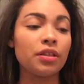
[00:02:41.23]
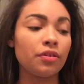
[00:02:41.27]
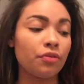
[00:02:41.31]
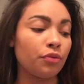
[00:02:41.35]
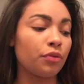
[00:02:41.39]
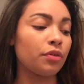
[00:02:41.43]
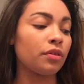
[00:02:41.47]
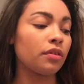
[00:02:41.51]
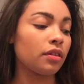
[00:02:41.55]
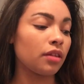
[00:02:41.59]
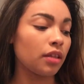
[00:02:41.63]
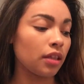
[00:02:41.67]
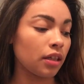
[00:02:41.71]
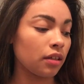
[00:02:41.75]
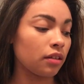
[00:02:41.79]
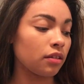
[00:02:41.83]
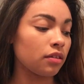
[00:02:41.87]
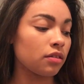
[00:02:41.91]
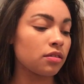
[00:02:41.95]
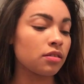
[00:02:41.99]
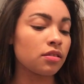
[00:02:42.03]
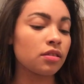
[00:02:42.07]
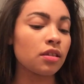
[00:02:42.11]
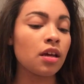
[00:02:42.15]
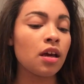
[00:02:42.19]
different
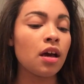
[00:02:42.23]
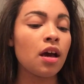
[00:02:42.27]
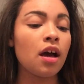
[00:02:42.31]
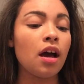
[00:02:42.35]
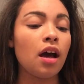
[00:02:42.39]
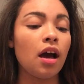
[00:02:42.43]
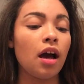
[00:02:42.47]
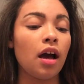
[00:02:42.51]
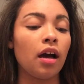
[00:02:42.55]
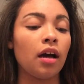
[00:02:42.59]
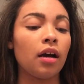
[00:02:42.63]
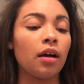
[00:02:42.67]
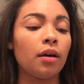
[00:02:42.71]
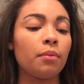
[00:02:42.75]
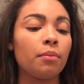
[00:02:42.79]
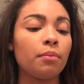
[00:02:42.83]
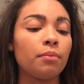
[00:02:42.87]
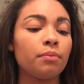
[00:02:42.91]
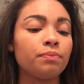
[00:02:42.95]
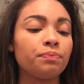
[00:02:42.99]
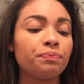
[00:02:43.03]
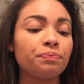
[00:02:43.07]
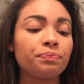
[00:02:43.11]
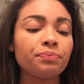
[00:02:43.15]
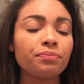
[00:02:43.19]
things,
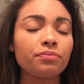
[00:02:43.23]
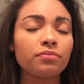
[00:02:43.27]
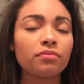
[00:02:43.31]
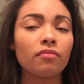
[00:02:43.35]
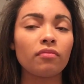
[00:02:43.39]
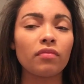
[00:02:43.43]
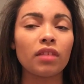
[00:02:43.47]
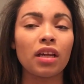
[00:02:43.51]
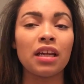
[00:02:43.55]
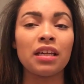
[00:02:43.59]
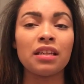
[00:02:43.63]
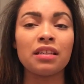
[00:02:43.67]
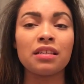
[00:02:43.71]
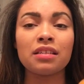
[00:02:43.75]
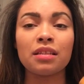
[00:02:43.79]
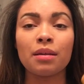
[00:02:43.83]
and